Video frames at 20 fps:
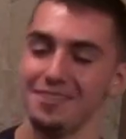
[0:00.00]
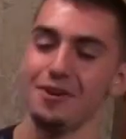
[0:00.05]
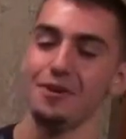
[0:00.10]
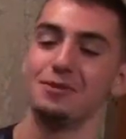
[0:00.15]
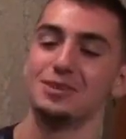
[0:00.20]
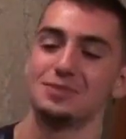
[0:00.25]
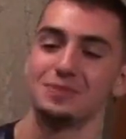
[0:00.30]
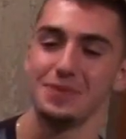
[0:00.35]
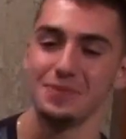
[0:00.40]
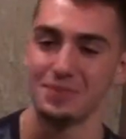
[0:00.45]
I've
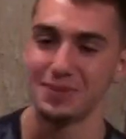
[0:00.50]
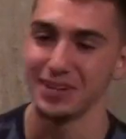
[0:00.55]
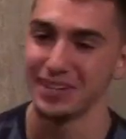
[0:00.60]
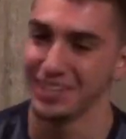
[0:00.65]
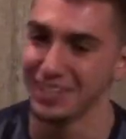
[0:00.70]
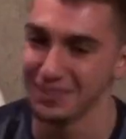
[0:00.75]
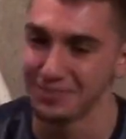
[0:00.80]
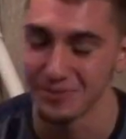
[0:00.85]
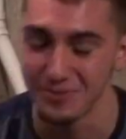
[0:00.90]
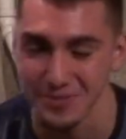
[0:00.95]
always been pretty
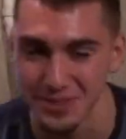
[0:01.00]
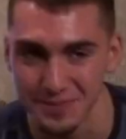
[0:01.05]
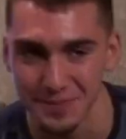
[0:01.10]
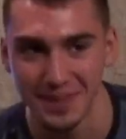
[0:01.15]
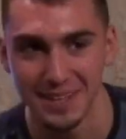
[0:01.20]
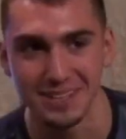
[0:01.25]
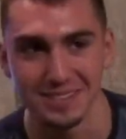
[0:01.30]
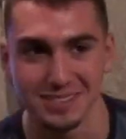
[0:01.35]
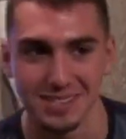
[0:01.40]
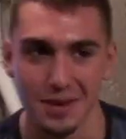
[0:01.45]
good with
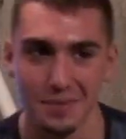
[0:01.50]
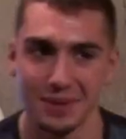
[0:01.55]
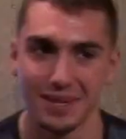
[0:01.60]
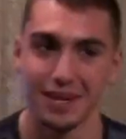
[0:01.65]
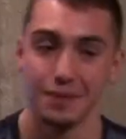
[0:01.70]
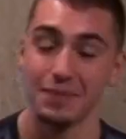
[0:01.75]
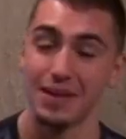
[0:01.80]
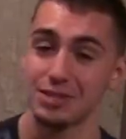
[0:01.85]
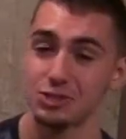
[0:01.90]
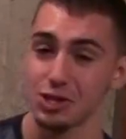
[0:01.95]
females. I
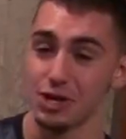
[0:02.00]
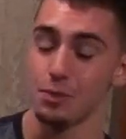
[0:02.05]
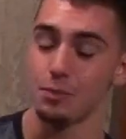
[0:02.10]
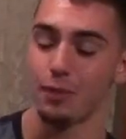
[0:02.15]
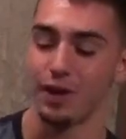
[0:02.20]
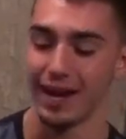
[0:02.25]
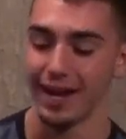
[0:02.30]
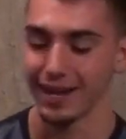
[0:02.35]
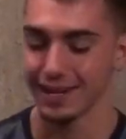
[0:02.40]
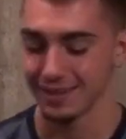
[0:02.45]
mean, I'm not trying to
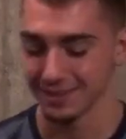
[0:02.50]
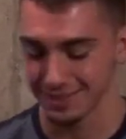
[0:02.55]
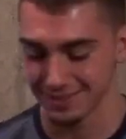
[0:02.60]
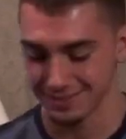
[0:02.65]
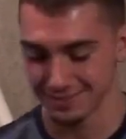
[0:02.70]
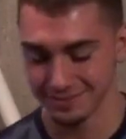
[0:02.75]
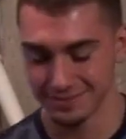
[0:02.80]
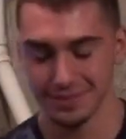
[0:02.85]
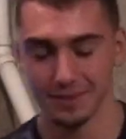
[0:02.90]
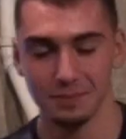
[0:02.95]
brag.
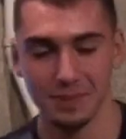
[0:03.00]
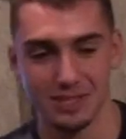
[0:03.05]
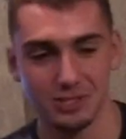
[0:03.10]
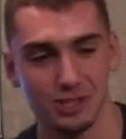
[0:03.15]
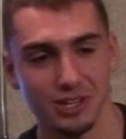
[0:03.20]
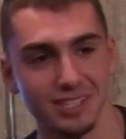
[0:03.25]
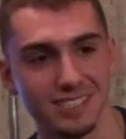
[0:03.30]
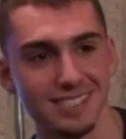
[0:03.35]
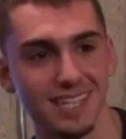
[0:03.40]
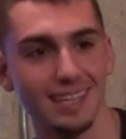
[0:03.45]
I'm not
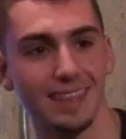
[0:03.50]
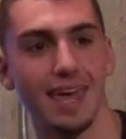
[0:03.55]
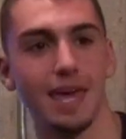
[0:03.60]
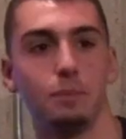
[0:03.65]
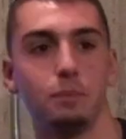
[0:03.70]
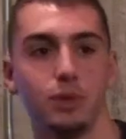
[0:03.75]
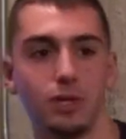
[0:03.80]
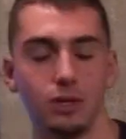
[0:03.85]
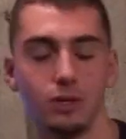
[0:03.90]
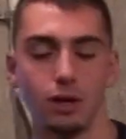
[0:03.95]
trying to say
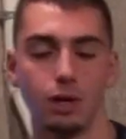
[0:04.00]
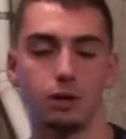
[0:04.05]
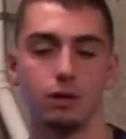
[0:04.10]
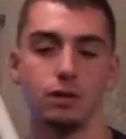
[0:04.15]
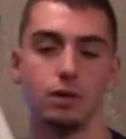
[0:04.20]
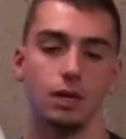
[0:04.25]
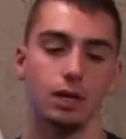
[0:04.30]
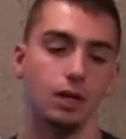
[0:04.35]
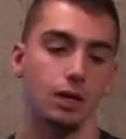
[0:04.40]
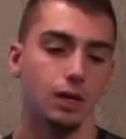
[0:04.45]
that, but you know,
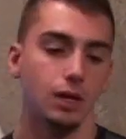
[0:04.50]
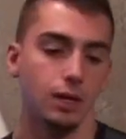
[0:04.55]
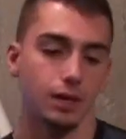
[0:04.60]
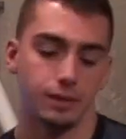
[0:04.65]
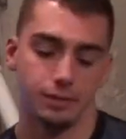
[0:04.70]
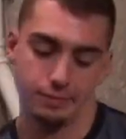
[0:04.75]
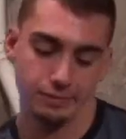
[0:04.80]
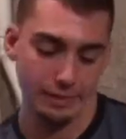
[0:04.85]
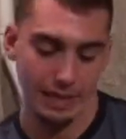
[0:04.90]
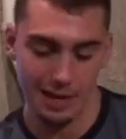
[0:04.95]

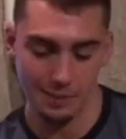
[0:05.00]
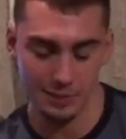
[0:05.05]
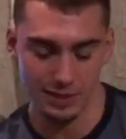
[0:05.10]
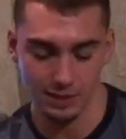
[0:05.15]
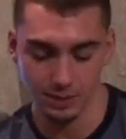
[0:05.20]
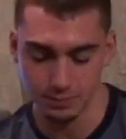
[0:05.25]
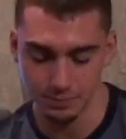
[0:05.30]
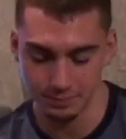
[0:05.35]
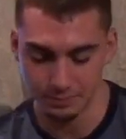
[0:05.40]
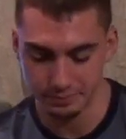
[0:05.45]
I
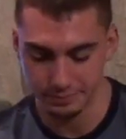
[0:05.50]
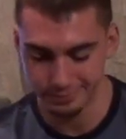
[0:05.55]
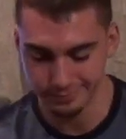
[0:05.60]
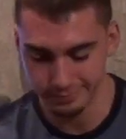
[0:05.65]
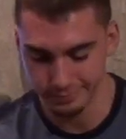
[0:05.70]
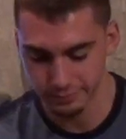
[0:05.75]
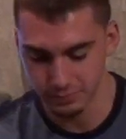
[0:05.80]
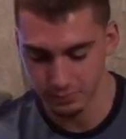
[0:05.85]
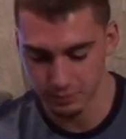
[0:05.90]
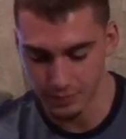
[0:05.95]
mean,
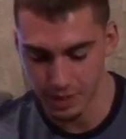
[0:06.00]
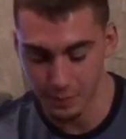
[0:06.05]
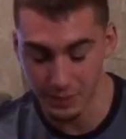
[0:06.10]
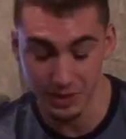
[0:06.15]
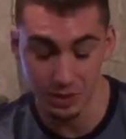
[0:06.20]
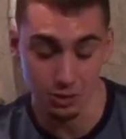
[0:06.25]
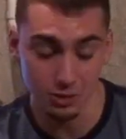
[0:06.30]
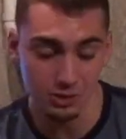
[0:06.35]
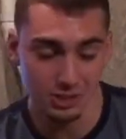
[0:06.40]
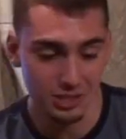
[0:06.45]
I
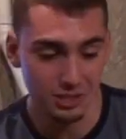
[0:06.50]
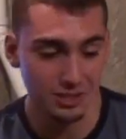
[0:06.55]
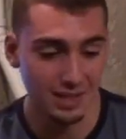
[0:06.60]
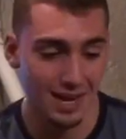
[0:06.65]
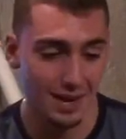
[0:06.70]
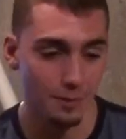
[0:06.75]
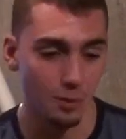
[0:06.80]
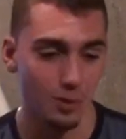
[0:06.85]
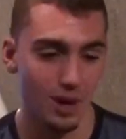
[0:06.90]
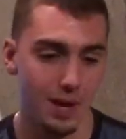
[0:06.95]
mean, girls hear
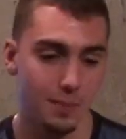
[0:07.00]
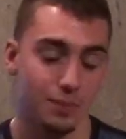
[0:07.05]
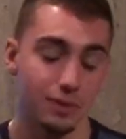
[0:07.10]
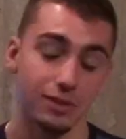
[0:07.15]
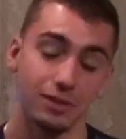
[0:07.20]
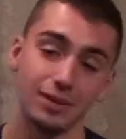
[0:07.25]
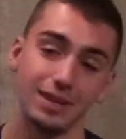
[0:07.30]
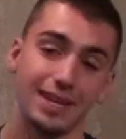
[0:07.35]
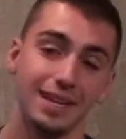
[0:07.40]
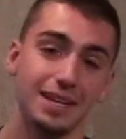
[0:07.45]
that I'm a rapper,
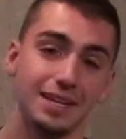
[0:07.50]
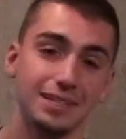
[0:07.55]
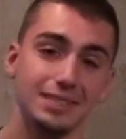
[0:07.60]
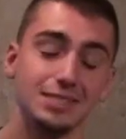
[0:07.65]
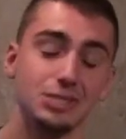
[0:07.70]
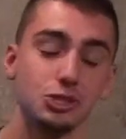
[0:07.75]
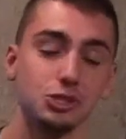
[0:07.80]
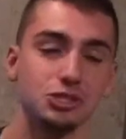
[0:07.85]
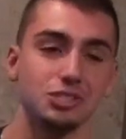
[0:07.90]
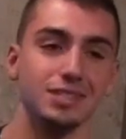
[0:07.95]
they get
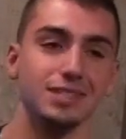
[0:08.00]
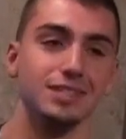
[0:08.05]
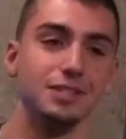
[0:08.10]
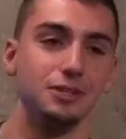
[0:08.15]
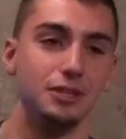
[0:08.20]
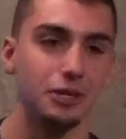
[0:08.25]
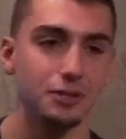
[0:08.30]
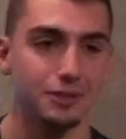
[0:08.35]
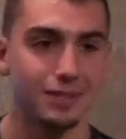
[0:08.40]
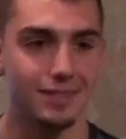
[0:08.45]
interested,
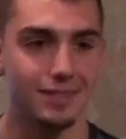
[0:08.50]
you know,